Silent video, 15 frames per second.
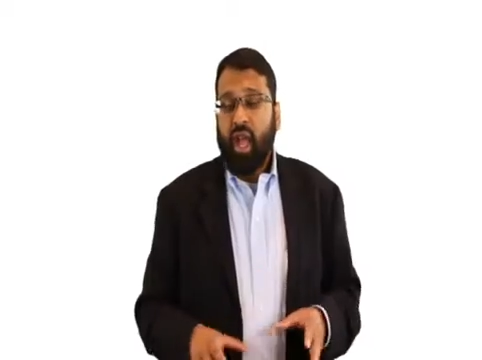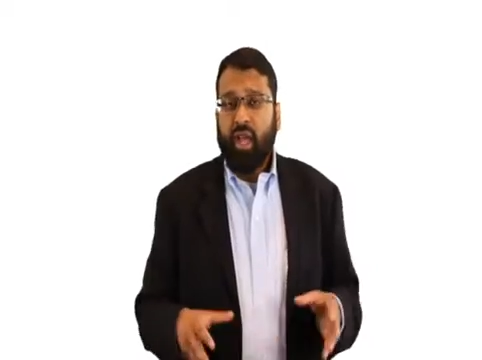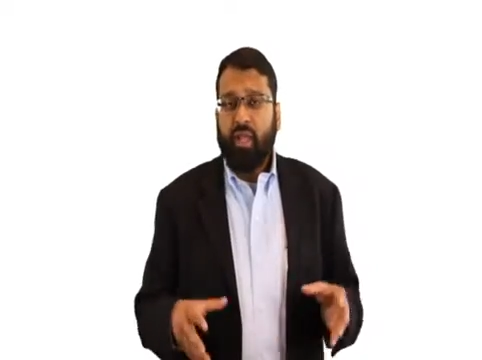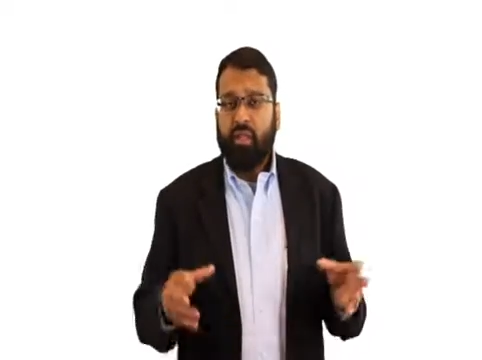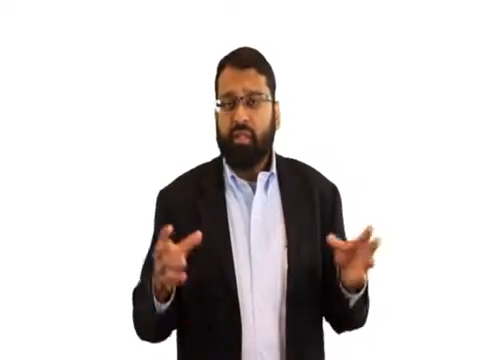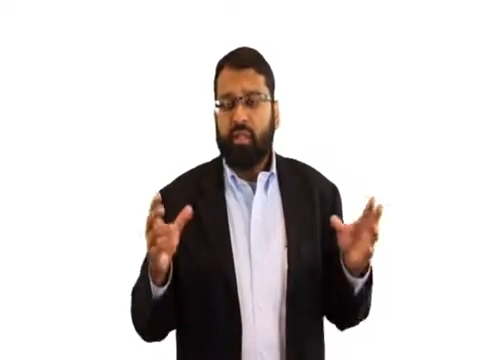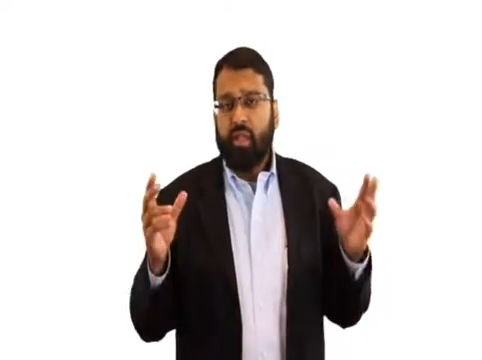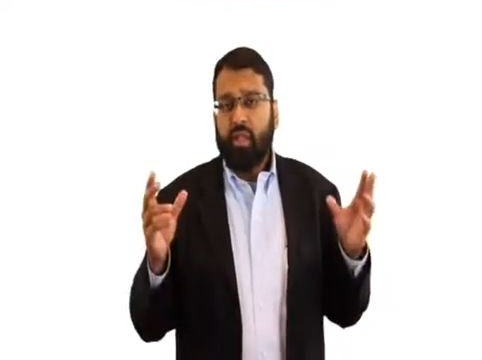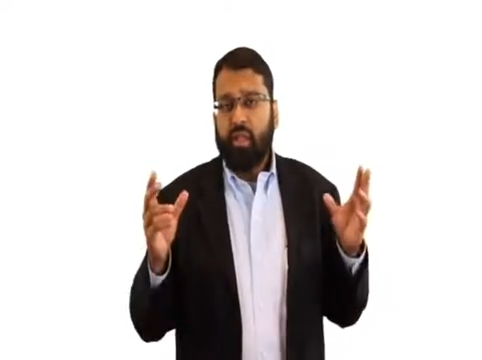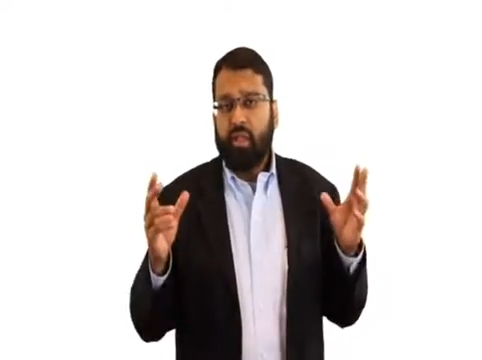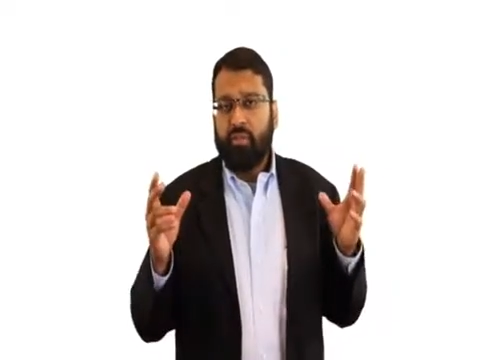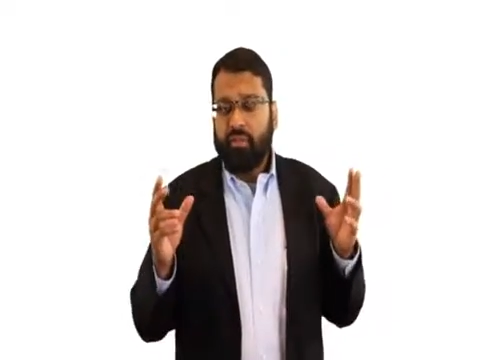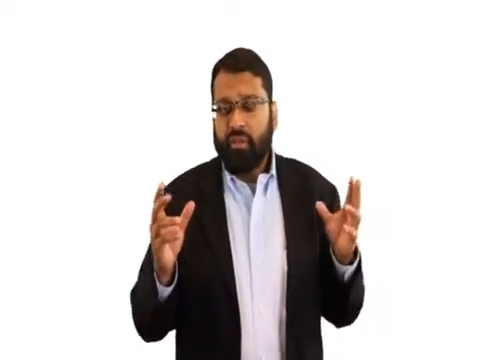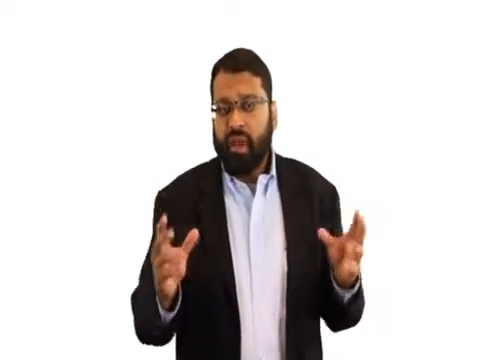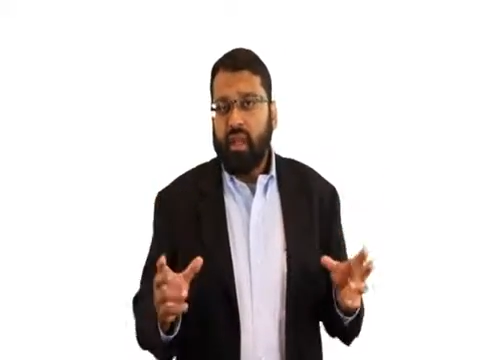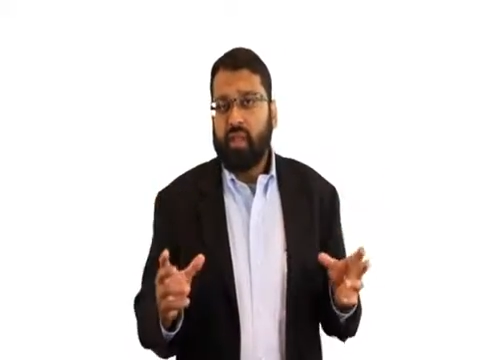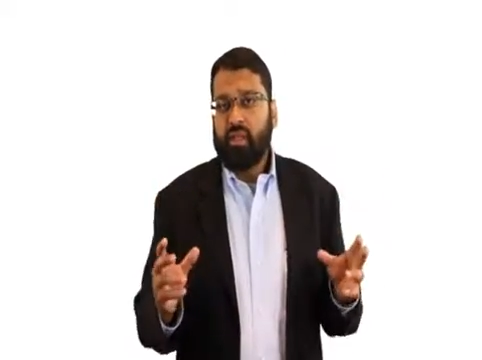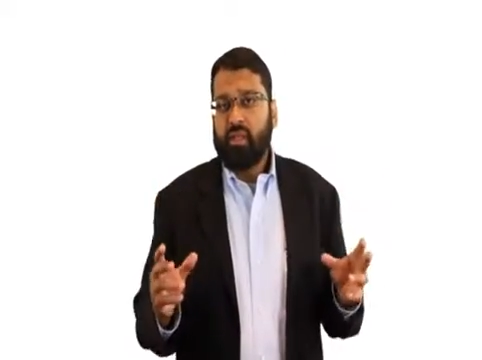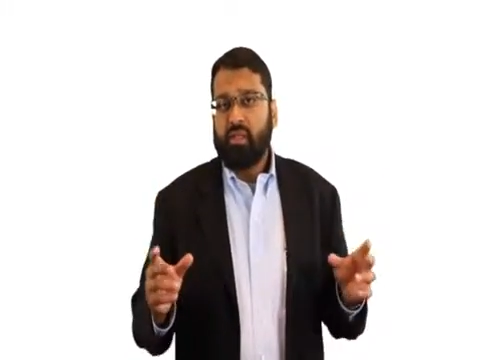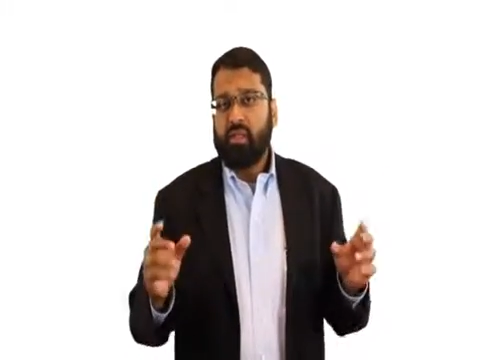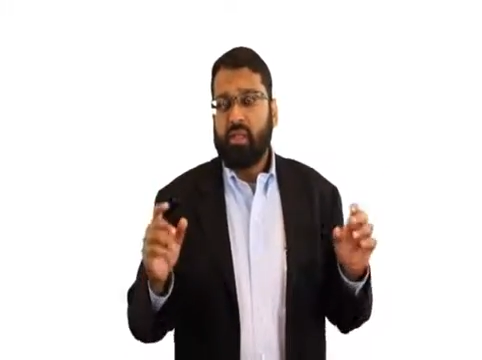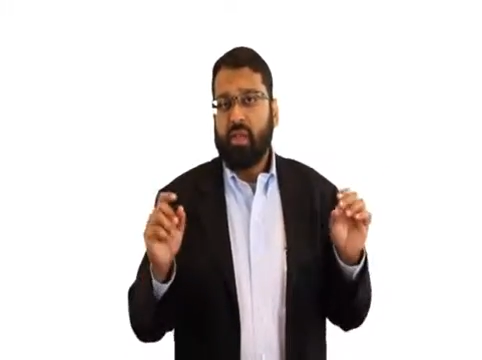And the
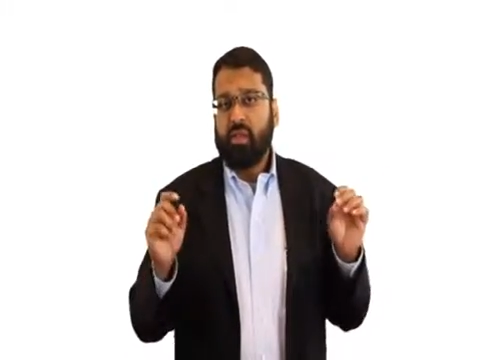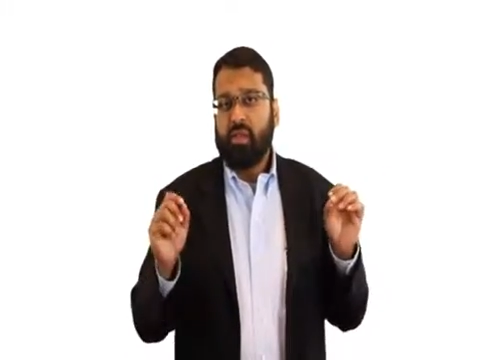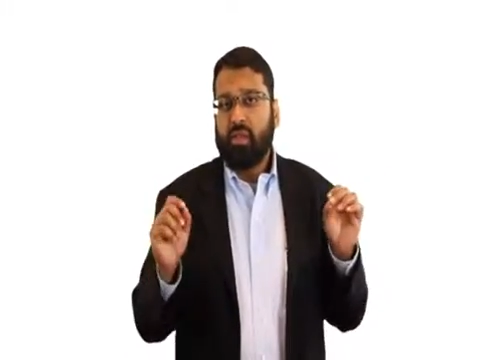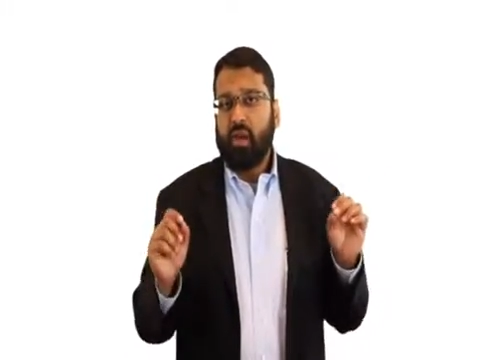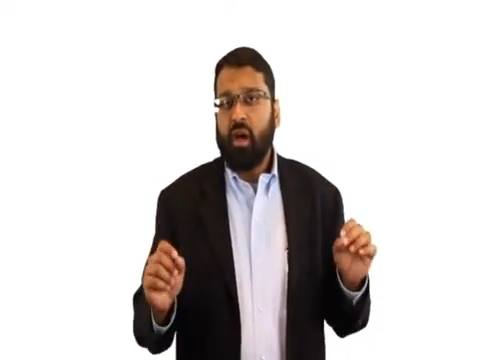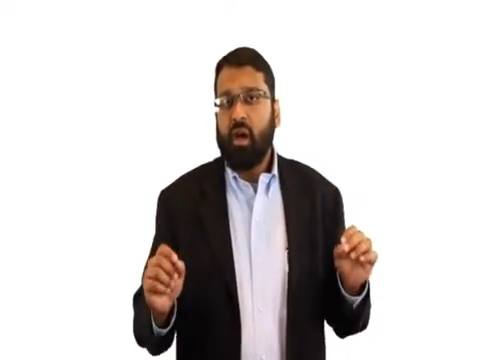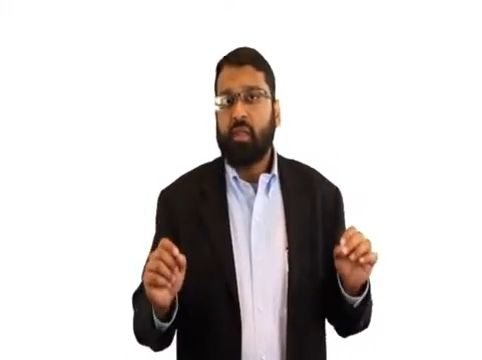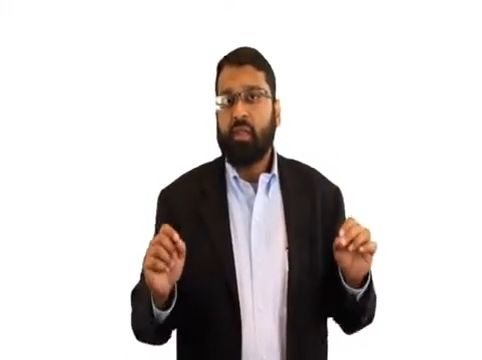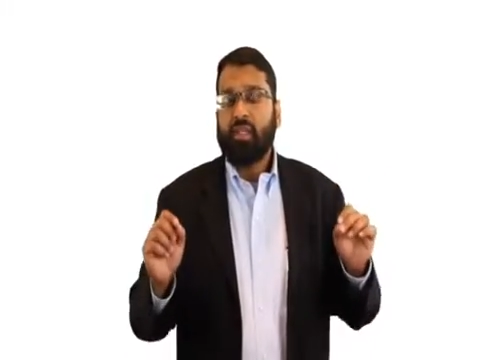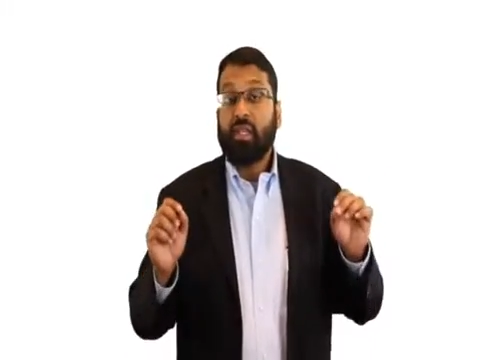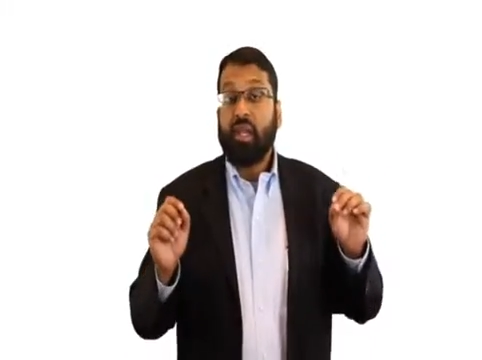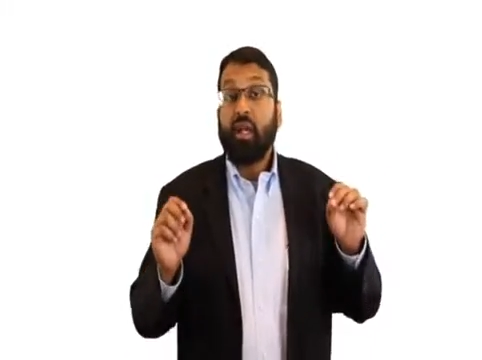fact is that God